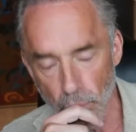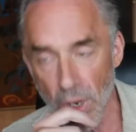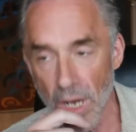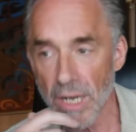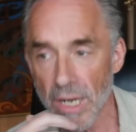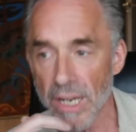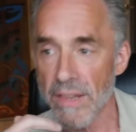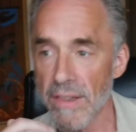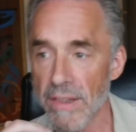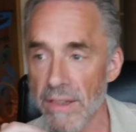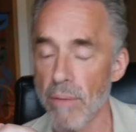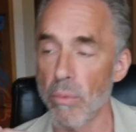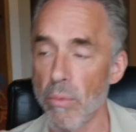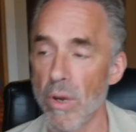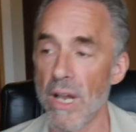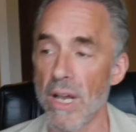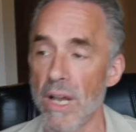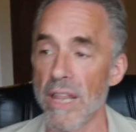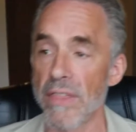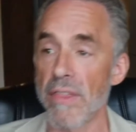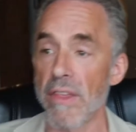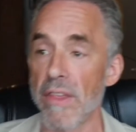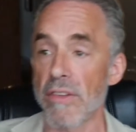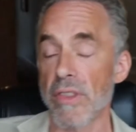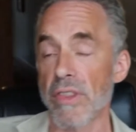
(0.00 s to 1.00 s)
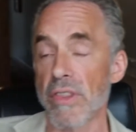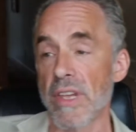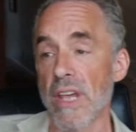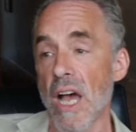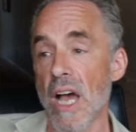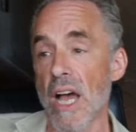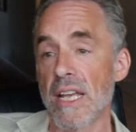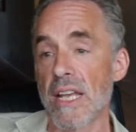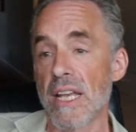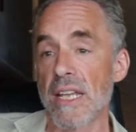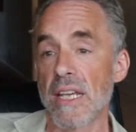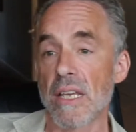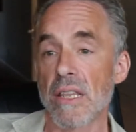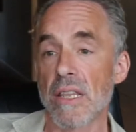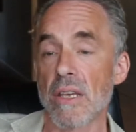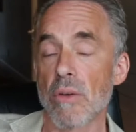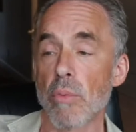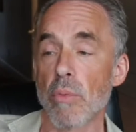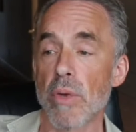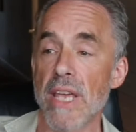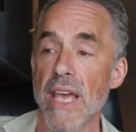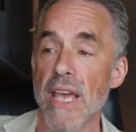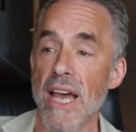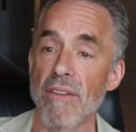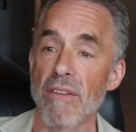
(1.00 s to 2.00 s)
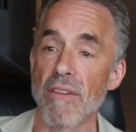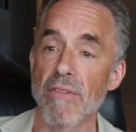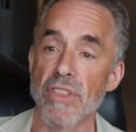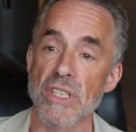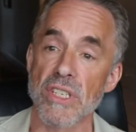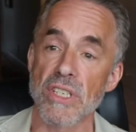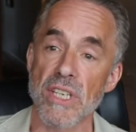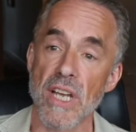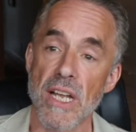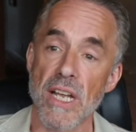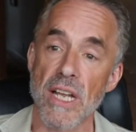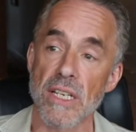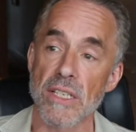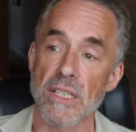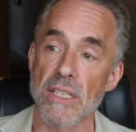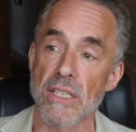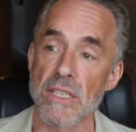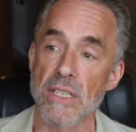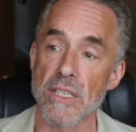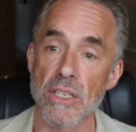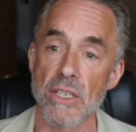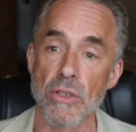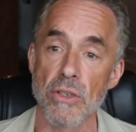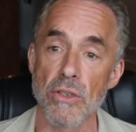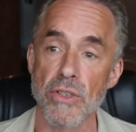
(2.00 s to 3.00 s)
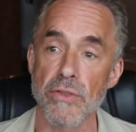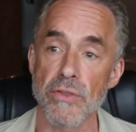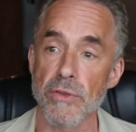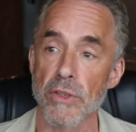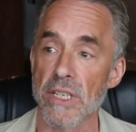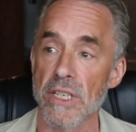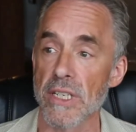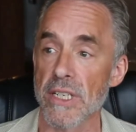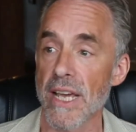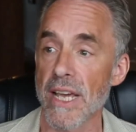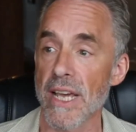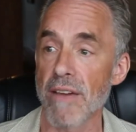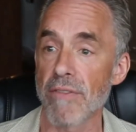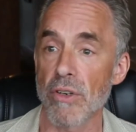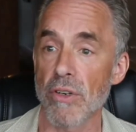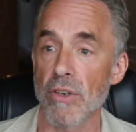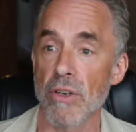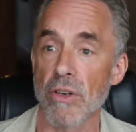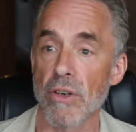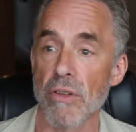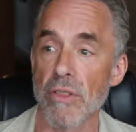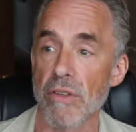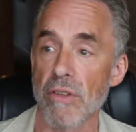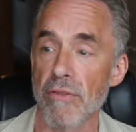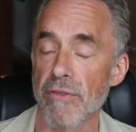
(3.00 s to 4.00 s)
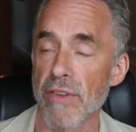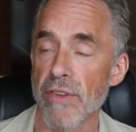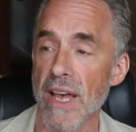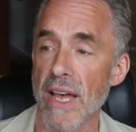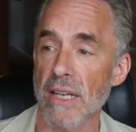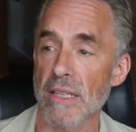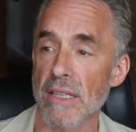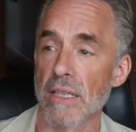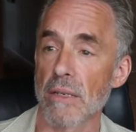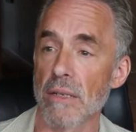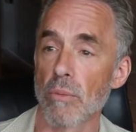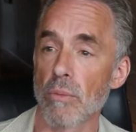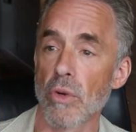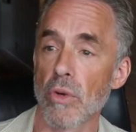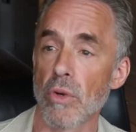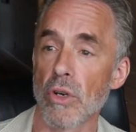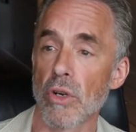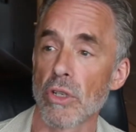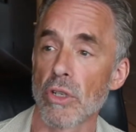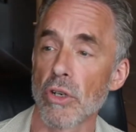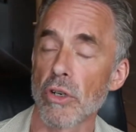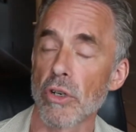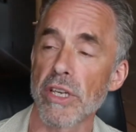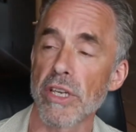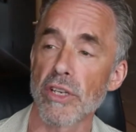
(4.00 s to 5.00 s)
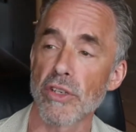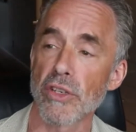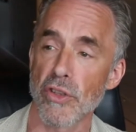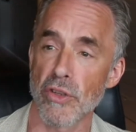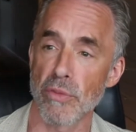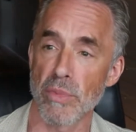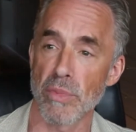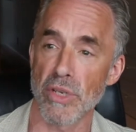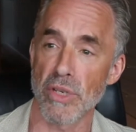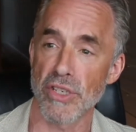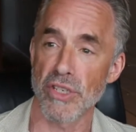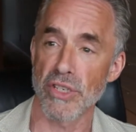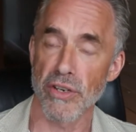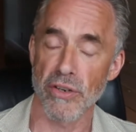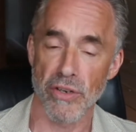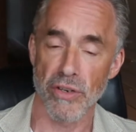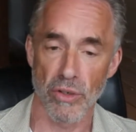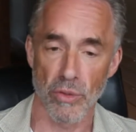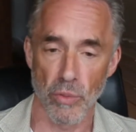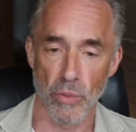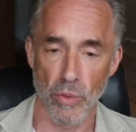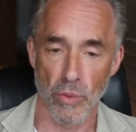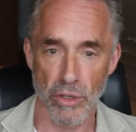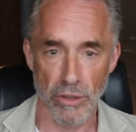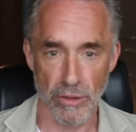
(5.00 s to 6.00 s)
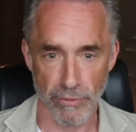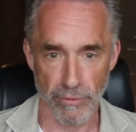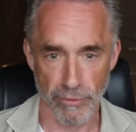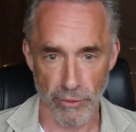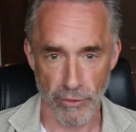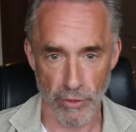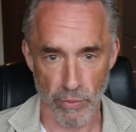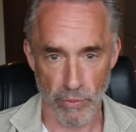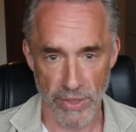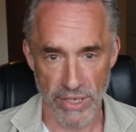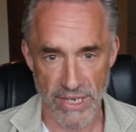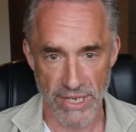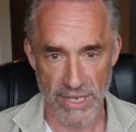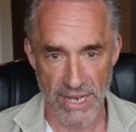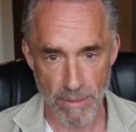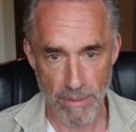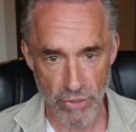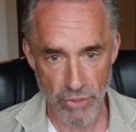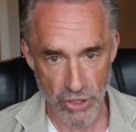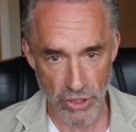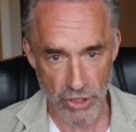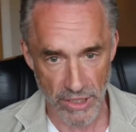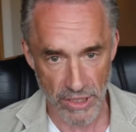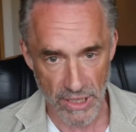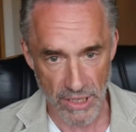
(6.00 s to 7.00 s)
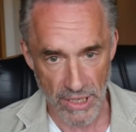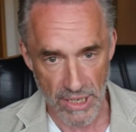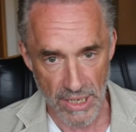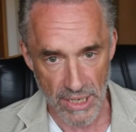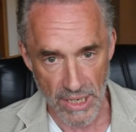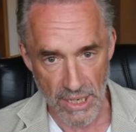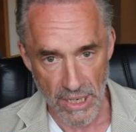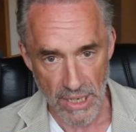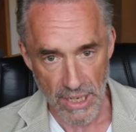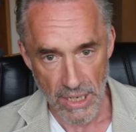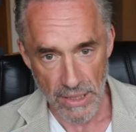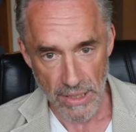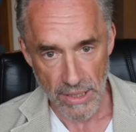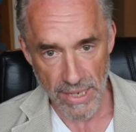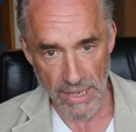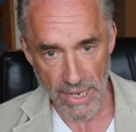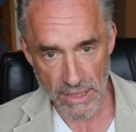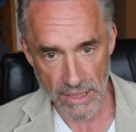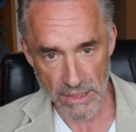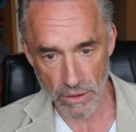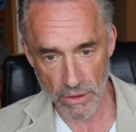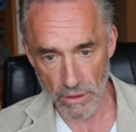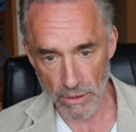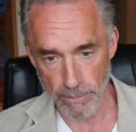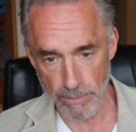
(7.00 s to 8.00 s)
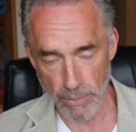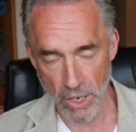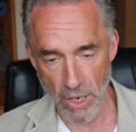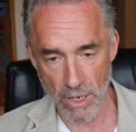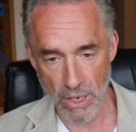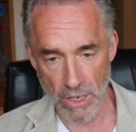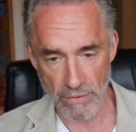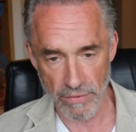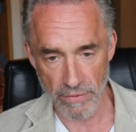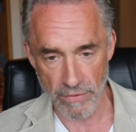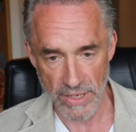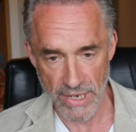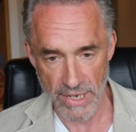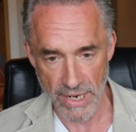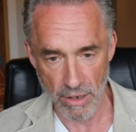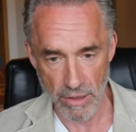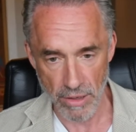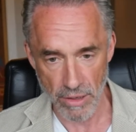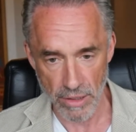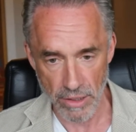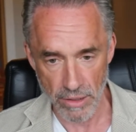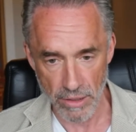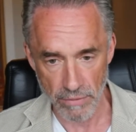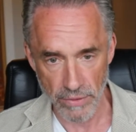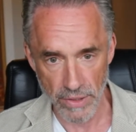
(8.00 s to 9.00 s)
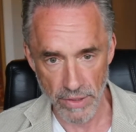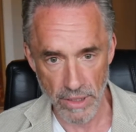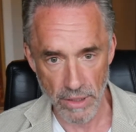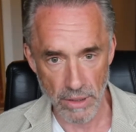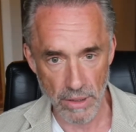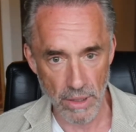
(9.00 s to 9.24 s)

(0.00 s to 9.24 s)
And the idea that we have that science is a useful endeavor, the fact that we're looking to the material world for redemption, that's all part of a narrative.